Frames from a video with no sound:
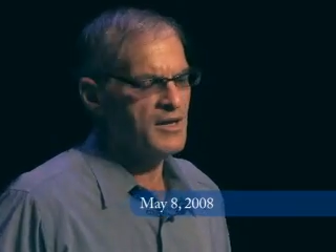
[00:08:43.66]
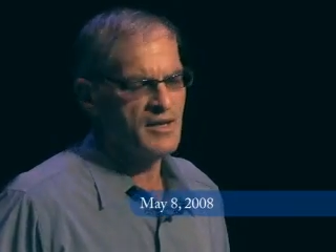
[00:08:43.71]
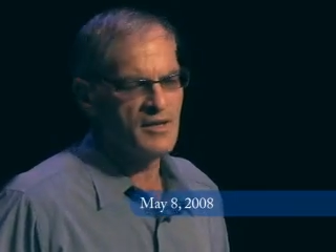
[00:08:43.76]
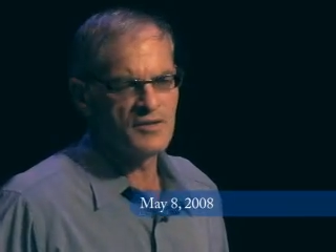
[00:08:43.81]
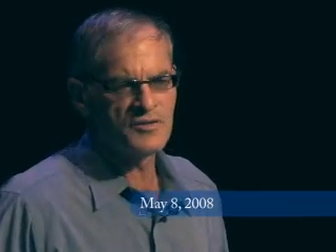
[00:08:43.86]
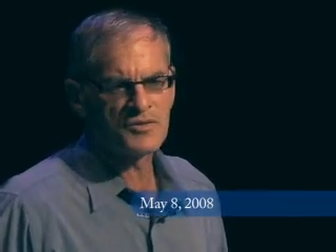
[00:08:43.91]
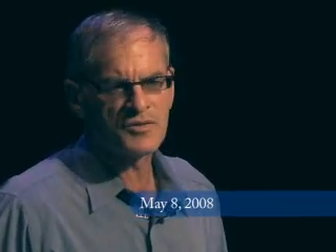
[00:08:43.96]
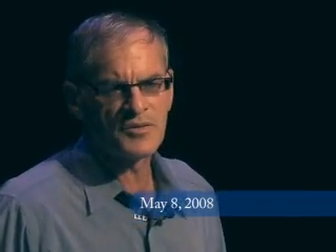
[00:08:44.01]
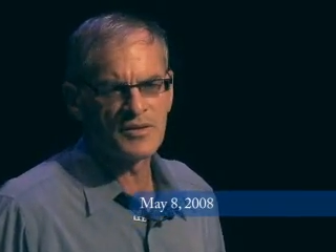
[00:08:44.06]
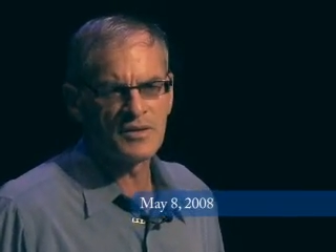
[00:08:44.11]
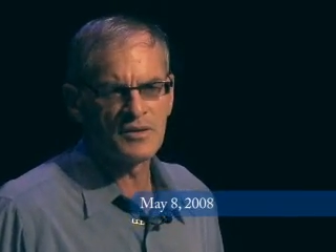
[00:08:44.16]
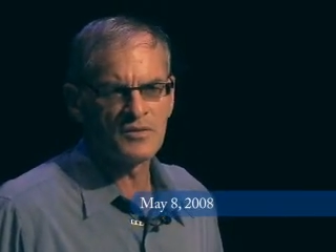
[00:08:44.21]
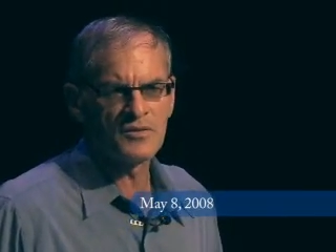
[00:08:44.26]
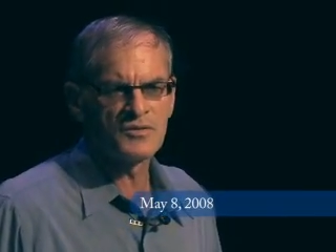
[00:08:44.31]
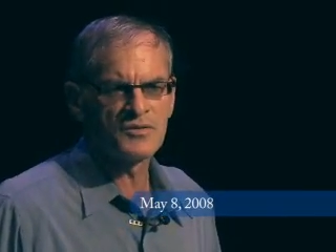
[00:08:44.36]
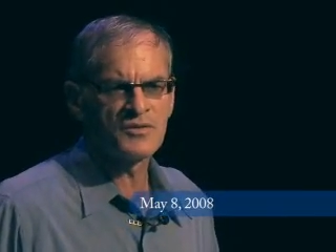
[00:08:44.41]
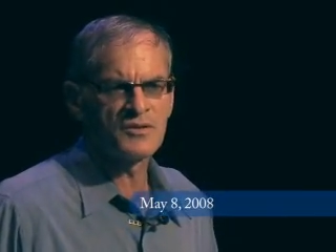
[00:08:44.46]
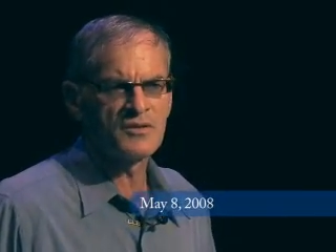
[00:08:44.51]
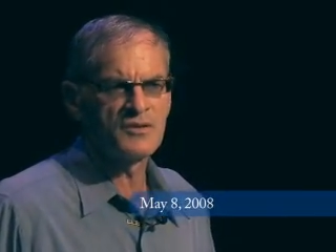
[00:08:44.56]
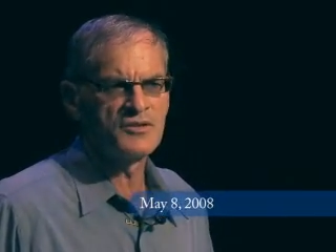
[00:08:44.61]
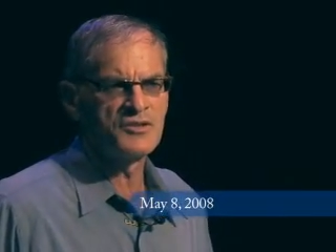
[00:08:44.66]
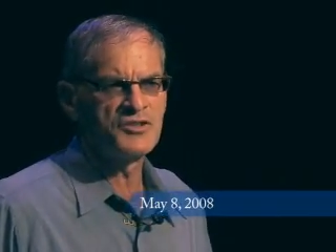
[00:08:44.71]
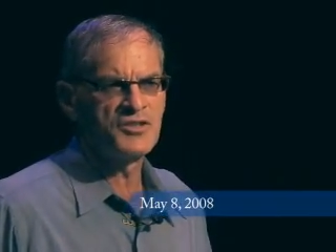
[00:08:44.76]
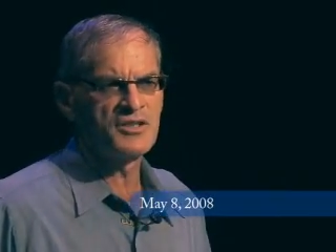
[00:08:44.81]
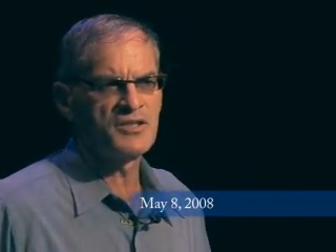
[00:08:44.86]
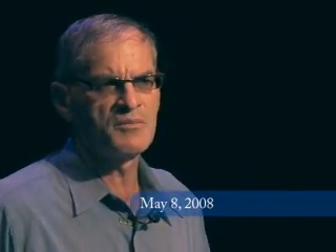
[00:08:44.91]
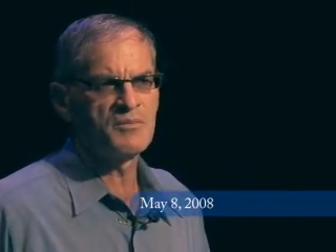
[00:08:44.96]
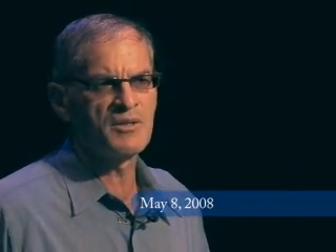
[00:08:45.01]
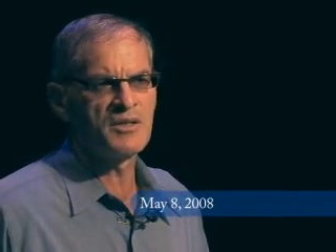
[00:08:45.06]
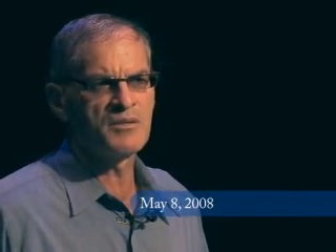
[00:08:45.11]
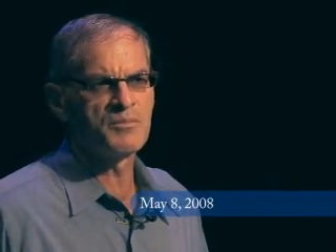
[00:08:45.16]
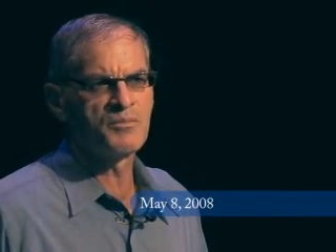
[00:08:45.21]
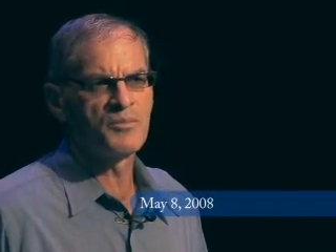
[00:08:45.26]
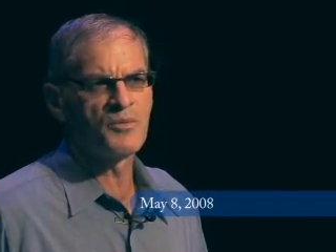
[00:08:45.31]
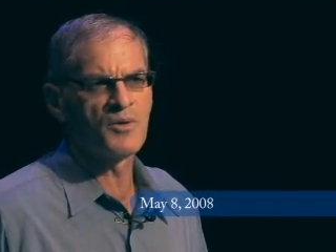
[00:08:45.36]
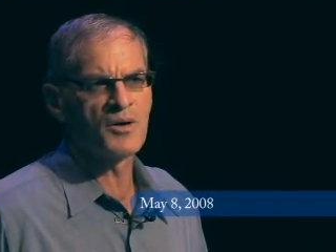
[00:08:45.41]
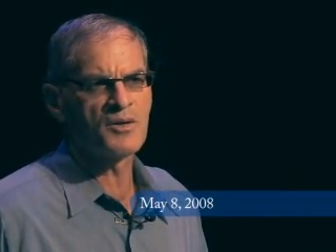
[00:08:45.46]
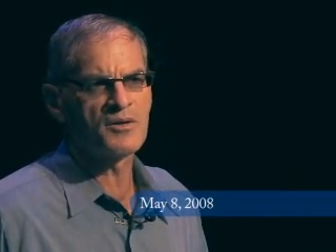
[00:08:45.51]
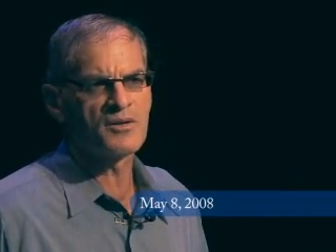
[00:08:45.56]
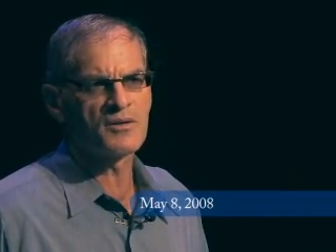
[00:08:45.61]
Israel's legitimate
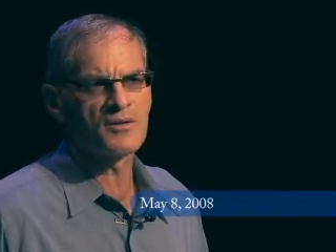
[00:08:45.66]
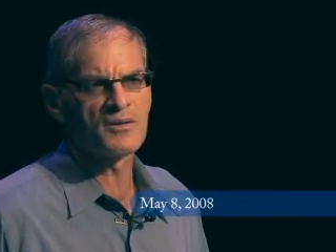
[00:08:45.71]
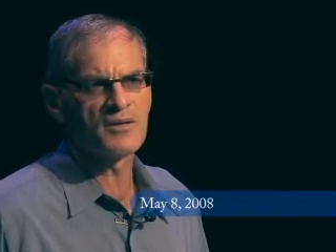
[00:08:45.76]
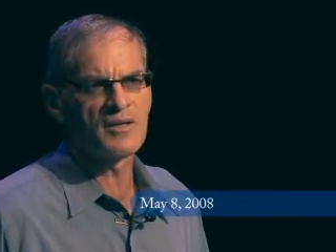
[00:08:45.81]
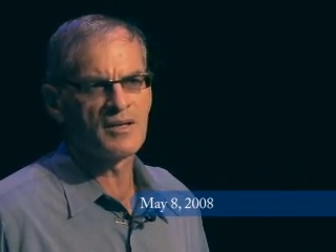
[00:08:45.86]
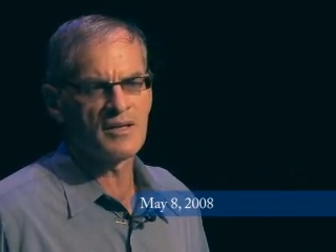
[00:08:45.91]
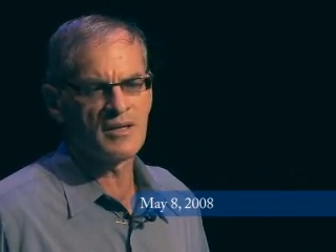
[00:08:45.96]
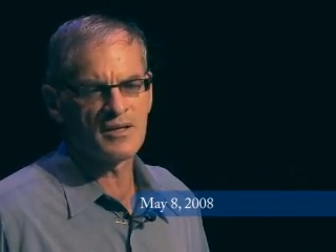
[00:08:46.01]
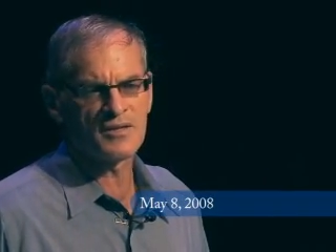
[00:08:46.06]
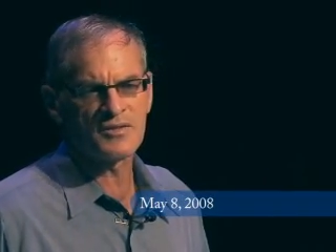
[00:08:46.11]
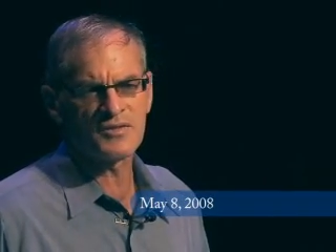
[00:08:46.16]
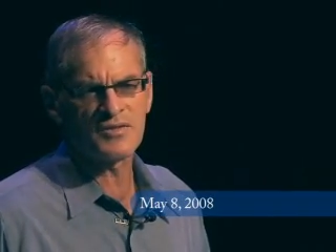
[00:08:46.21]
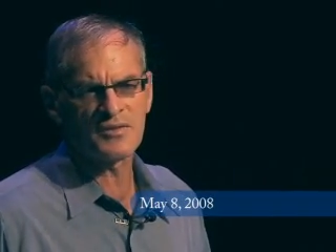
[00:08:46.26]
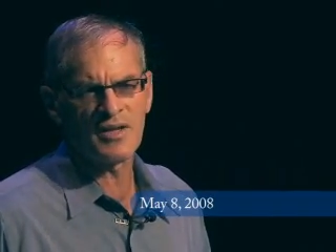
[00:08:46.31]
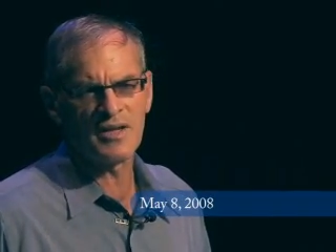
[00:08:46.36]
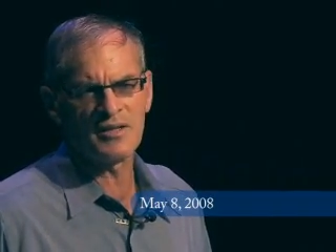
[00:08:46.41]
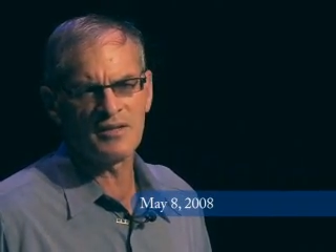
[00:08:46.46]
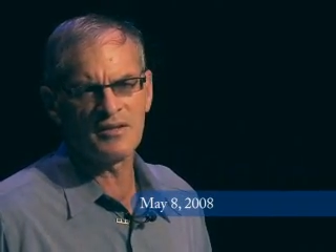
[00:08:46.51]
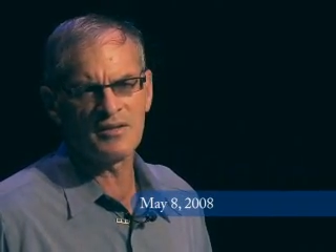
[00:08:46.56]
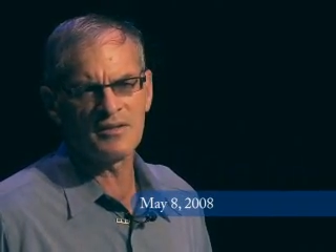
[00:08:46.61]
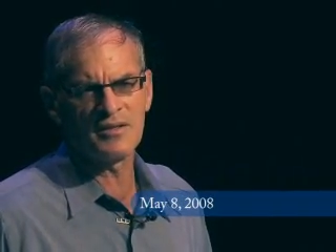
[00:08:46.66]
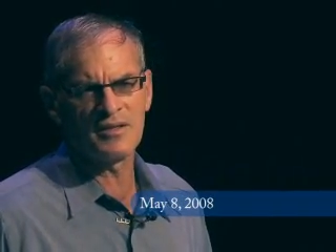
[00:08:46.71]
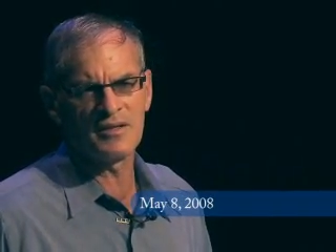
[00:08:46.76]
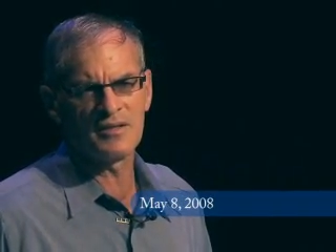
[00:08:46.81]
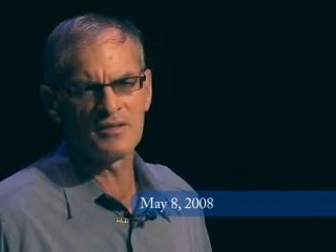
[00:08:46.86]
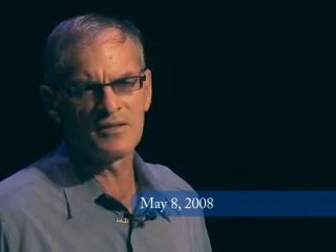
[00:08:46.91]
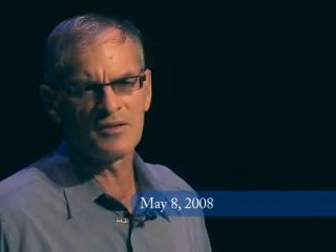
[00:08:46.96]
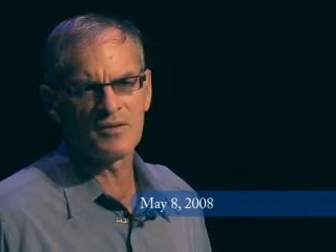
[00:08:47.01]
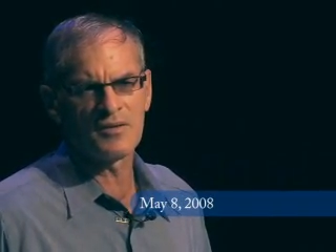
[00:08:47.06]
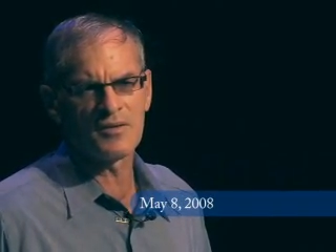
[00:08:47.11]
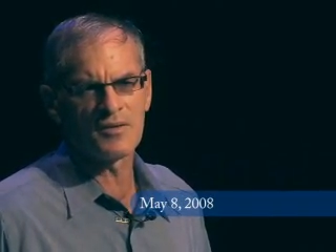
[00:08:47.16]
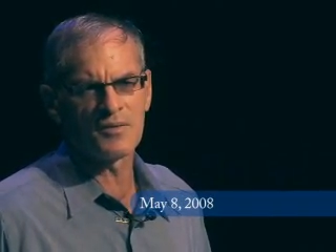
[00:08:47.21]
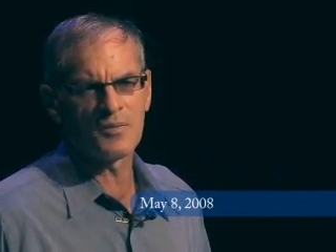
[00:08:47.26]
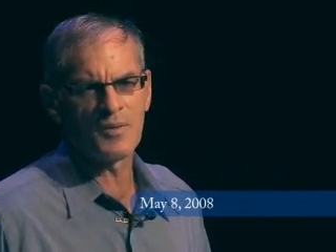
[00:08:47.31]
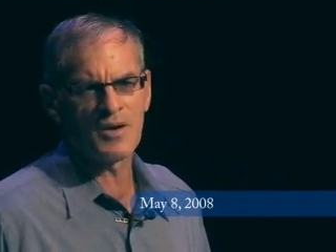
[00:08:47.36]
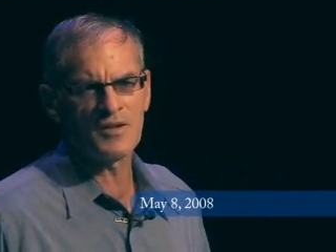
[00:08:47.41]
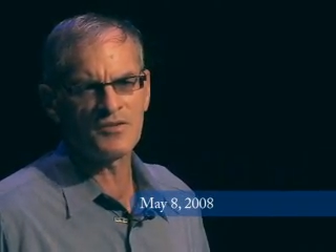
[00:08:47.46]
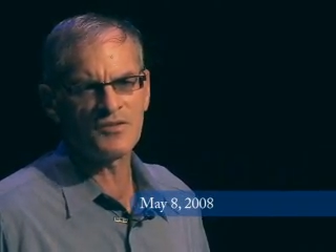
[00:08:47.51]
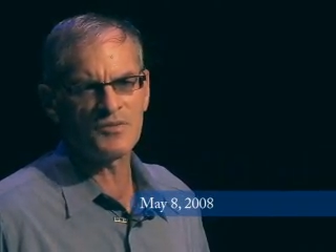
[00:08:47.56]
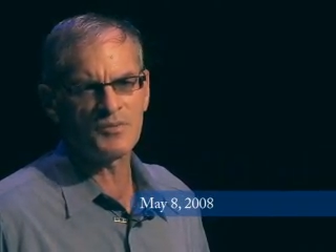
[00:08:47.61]
border extended into the
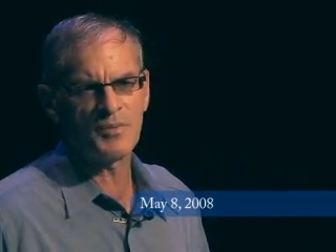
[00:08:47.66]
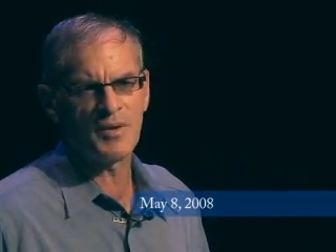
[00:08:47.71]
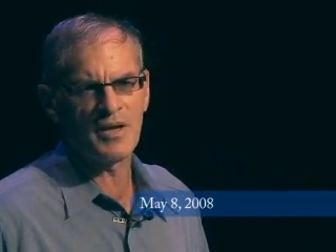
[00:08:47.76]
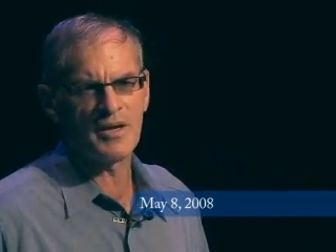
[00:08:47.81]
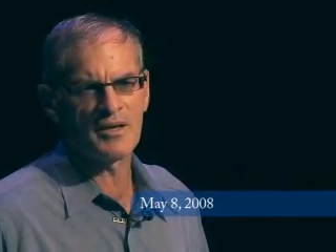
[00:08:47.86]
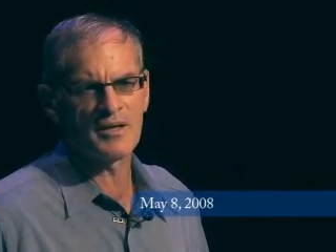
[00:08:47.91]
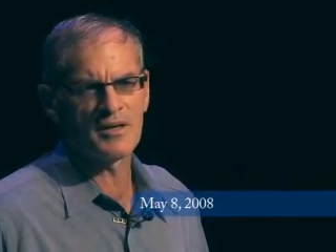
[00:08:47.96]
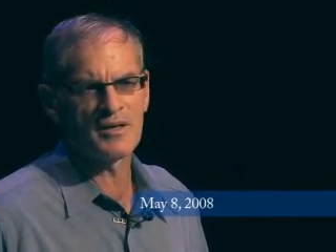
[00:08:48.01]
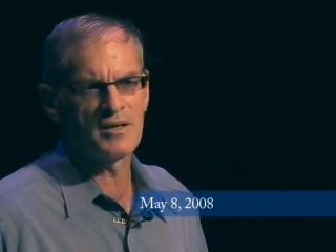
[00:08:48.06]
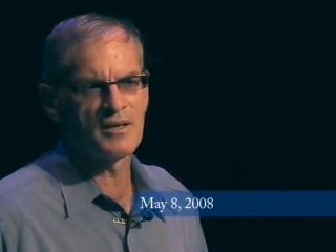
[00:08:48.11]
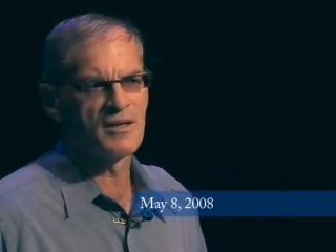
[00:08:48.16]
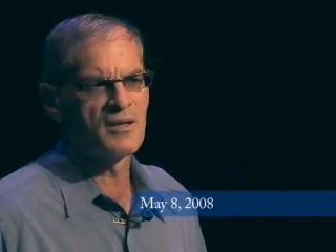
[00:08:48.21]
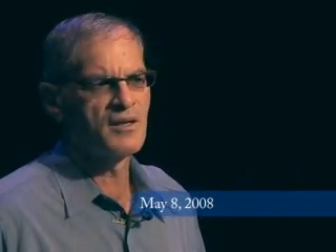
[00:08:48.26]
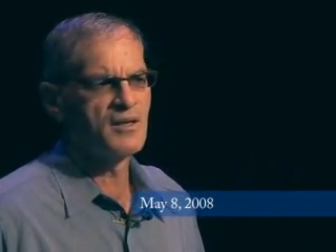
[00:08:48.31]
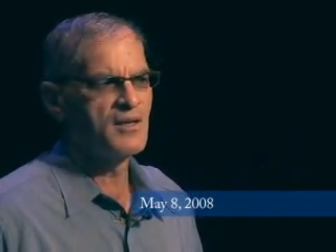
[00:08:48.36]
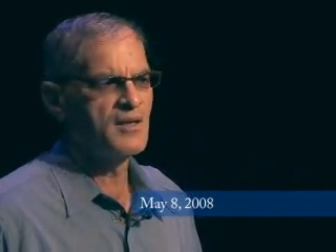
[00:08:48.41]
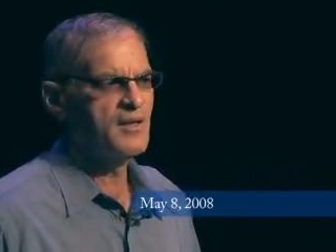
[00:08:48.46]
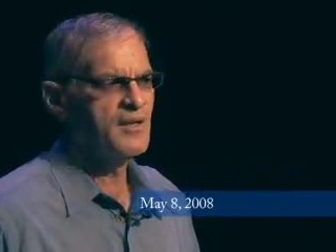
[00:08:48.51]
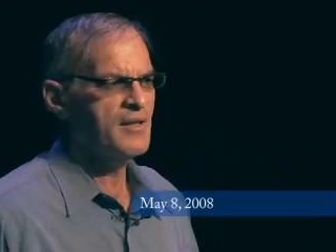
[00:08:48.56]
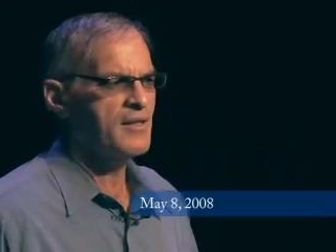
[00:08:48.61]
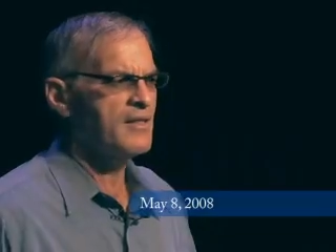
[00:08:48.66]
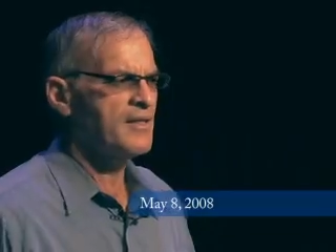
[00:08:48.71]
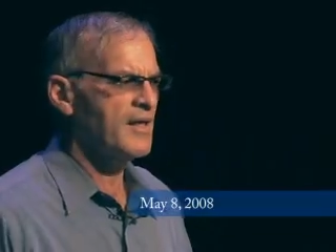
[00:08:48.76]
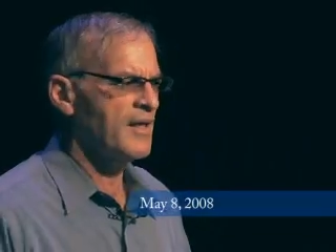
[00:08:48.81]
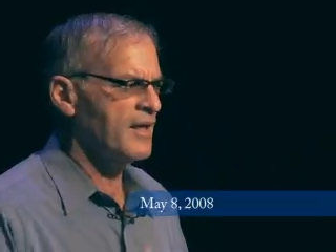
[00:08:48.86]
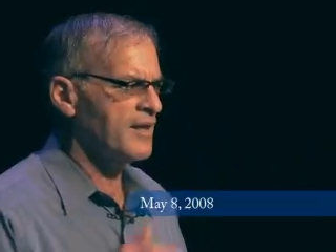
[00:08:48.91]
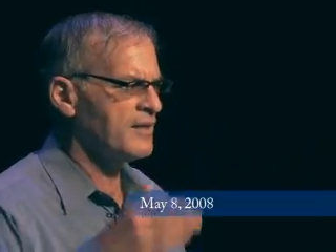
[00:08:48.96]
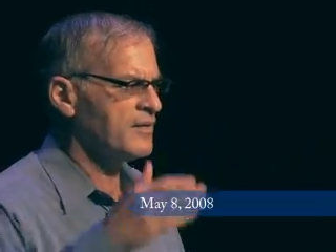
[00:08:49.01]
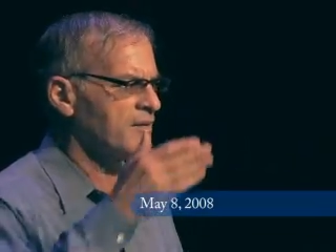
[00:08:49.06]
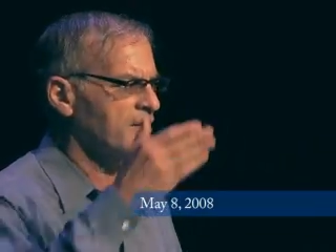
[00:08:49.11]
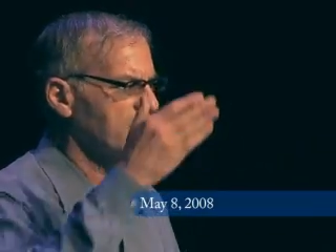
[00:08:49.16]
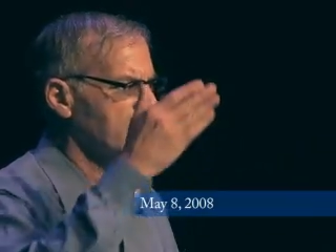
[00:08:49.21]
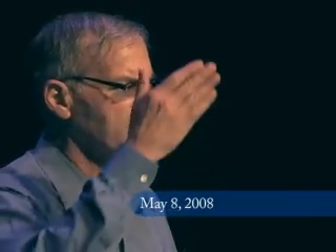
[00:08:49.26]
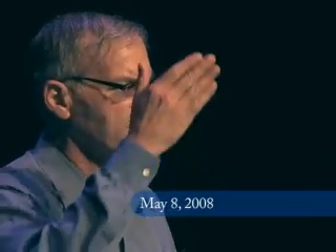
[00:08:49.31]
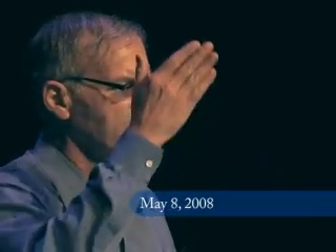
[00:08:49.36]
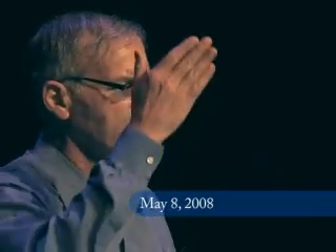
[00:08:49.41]
West Bank, then